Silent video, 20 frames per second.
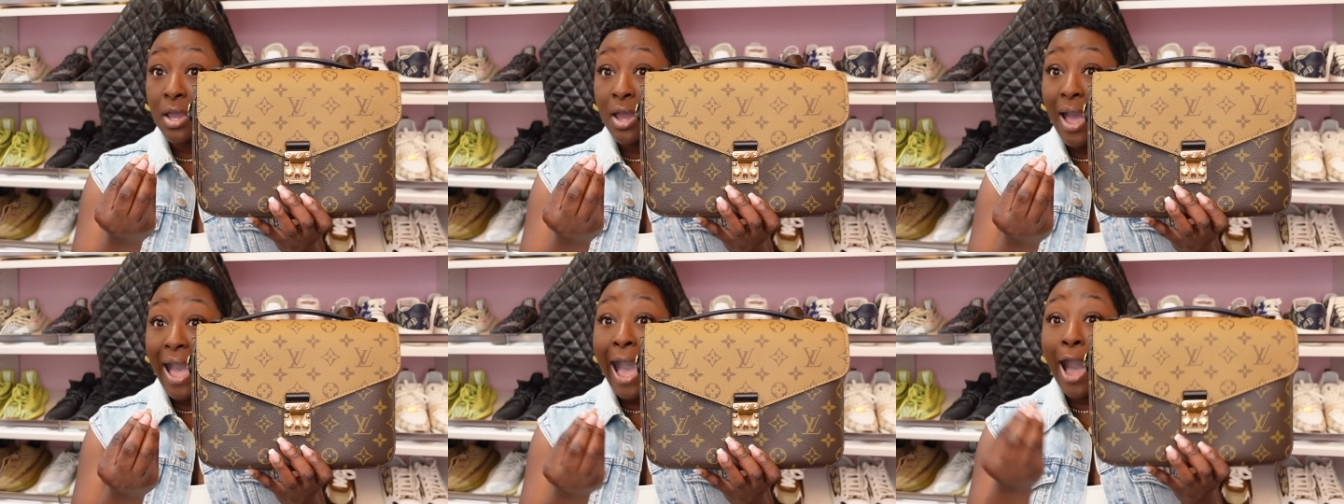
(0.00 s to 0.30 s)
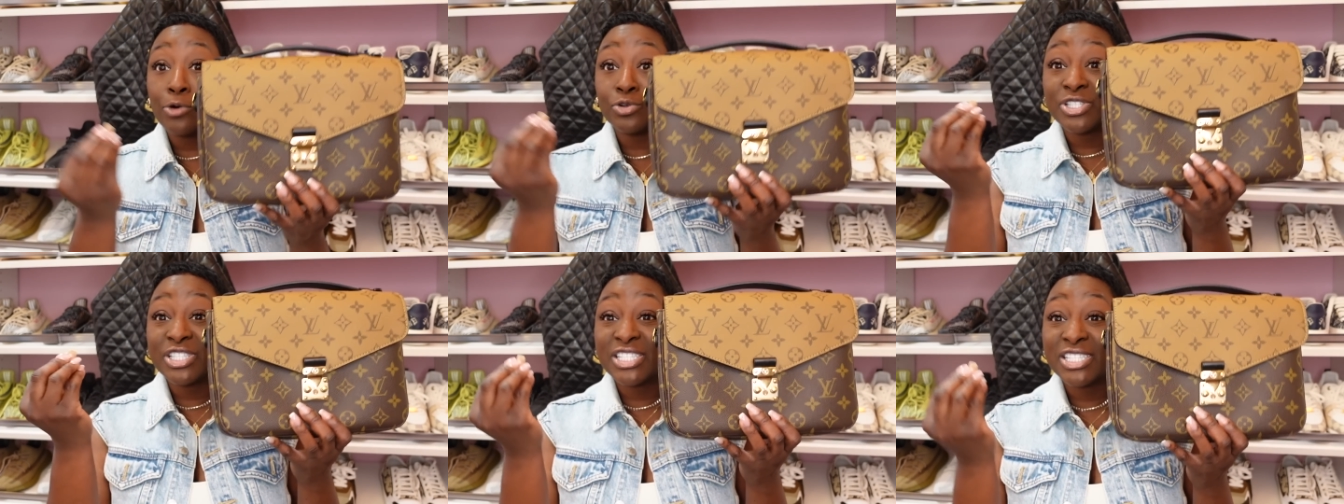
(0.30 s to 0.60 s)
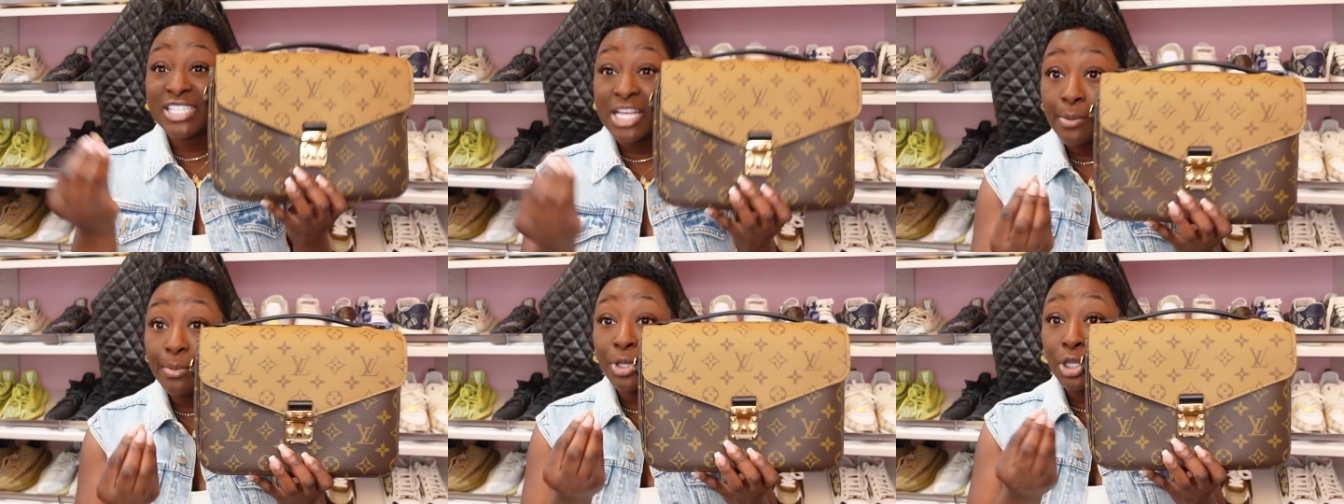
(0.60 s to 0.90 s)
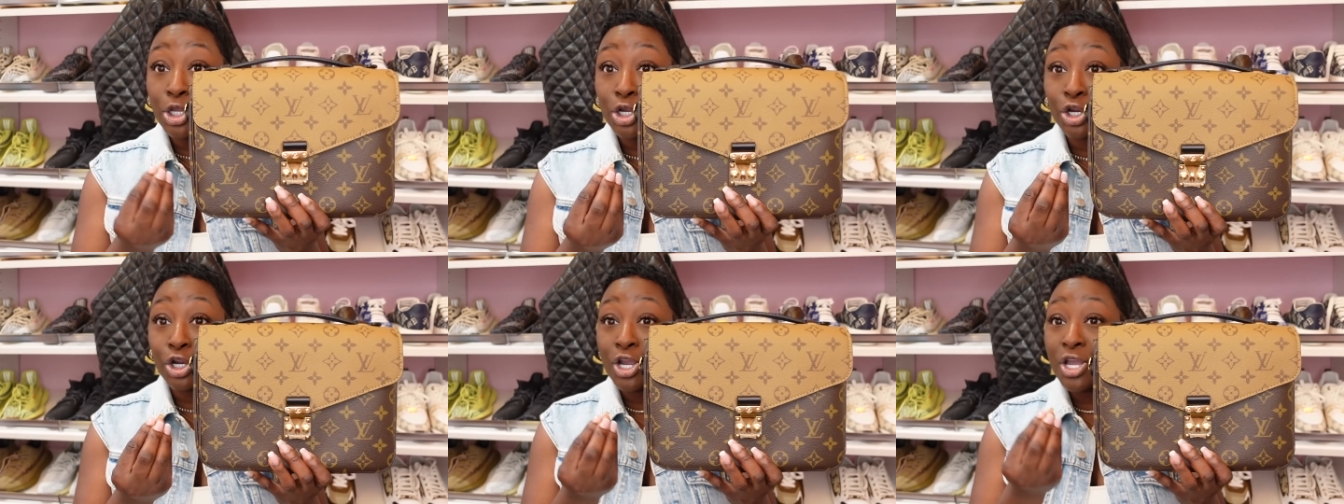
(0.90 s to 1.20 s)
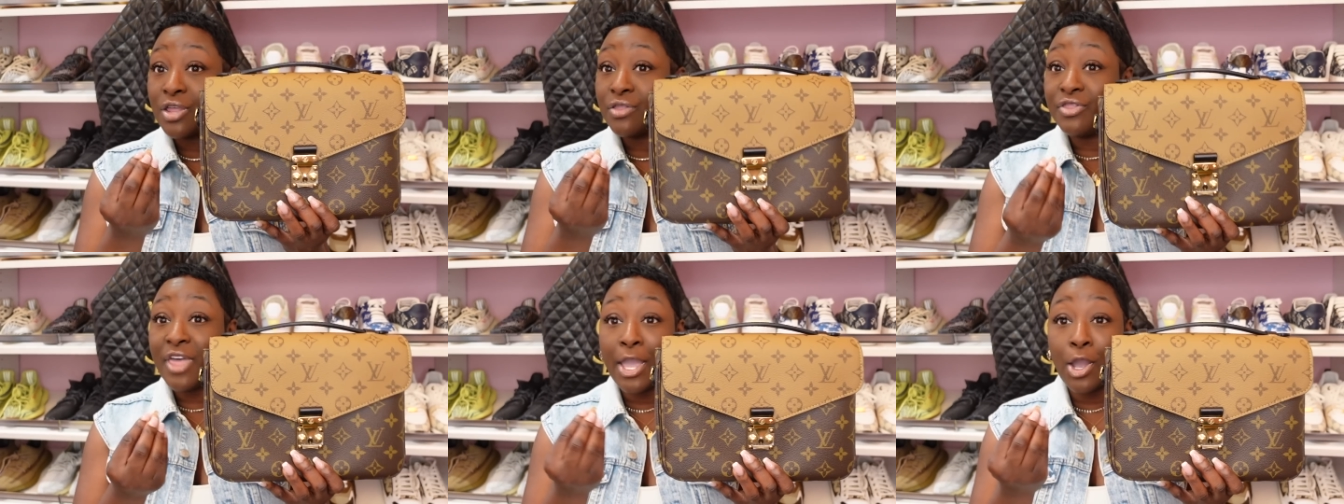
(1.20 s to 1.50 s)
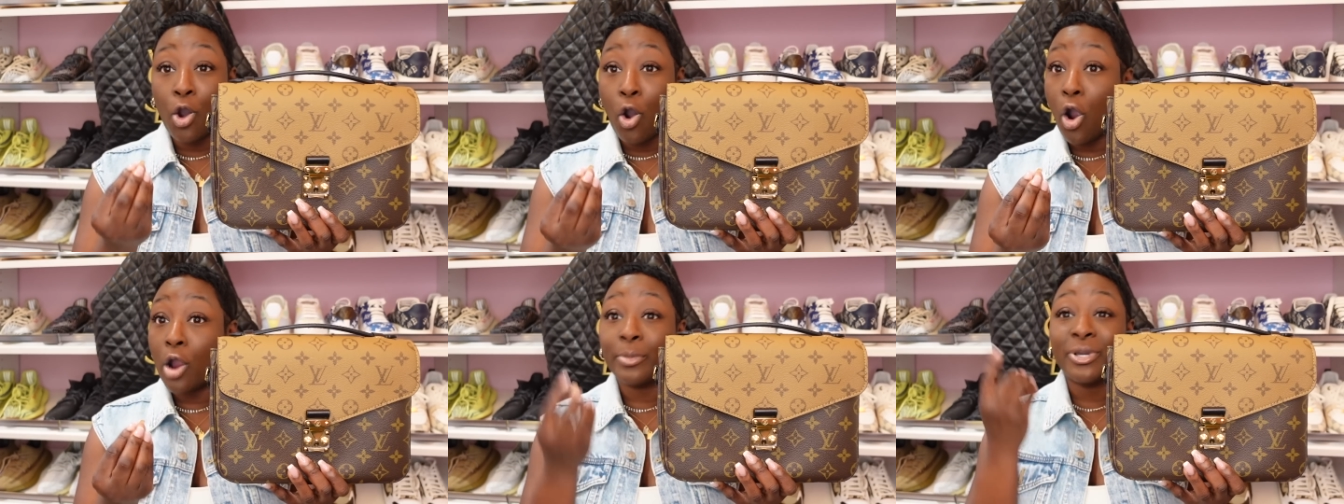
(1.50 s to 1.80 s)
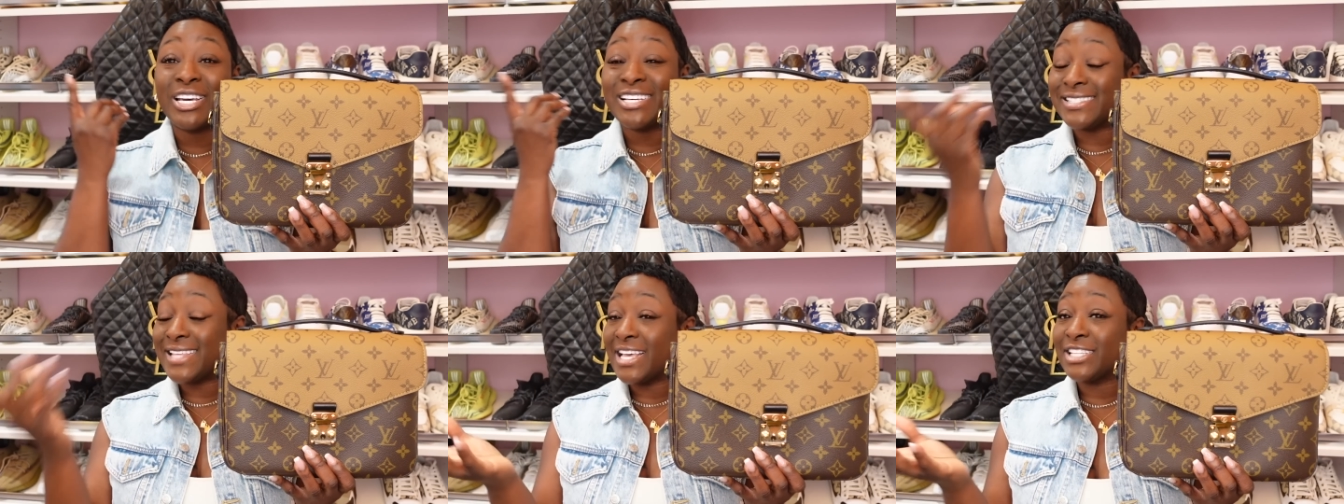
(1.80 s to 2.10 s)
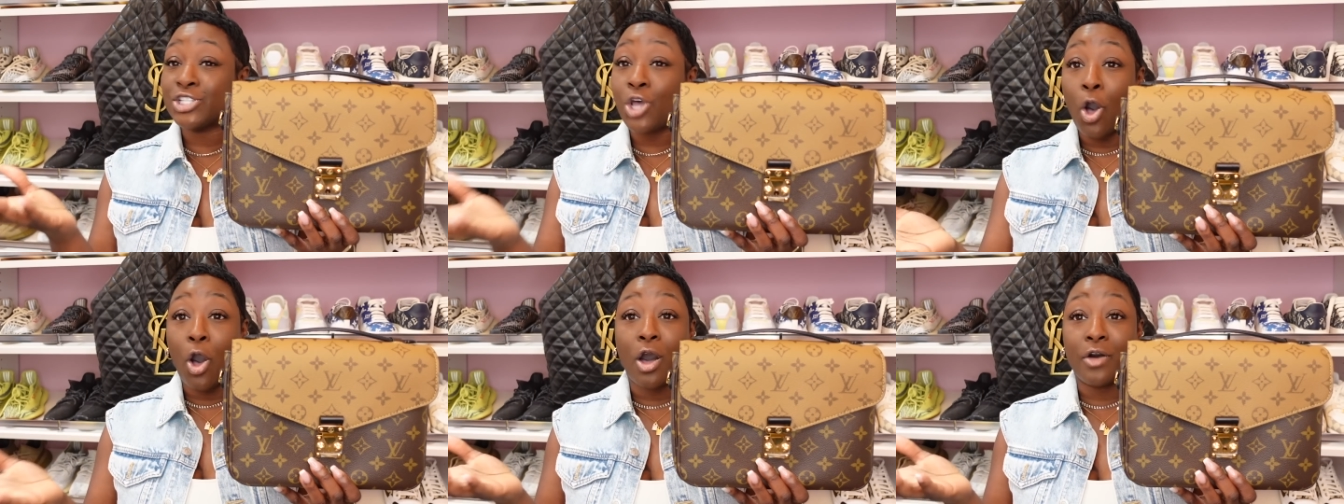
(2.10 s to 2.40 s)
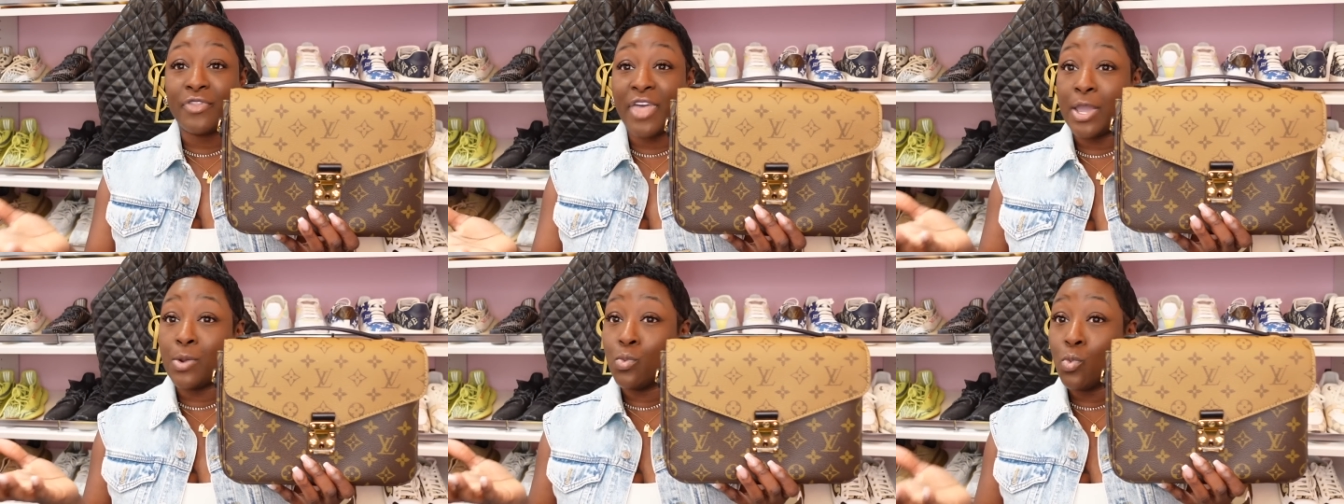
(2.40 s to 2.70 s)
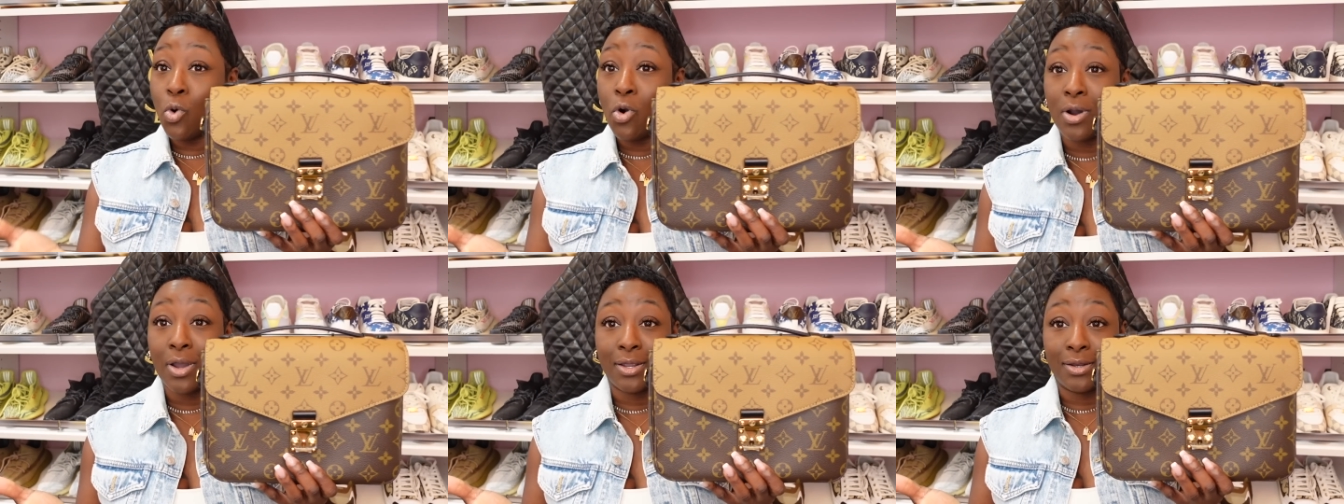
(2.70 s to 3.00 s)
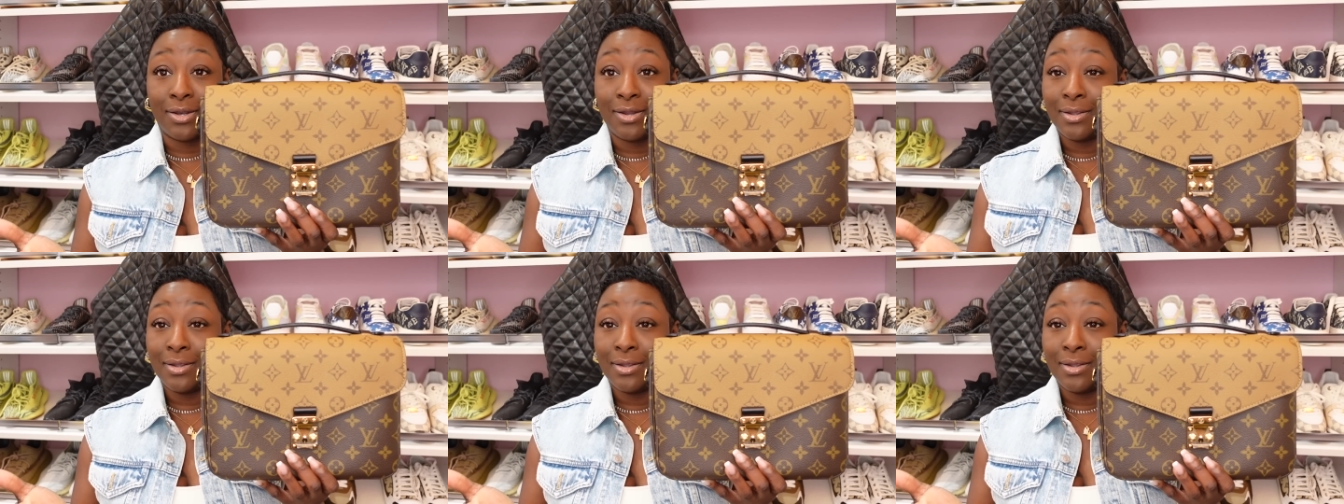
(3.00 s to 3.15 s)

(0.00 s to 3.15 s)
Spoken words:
how similar they are, because that's all they want.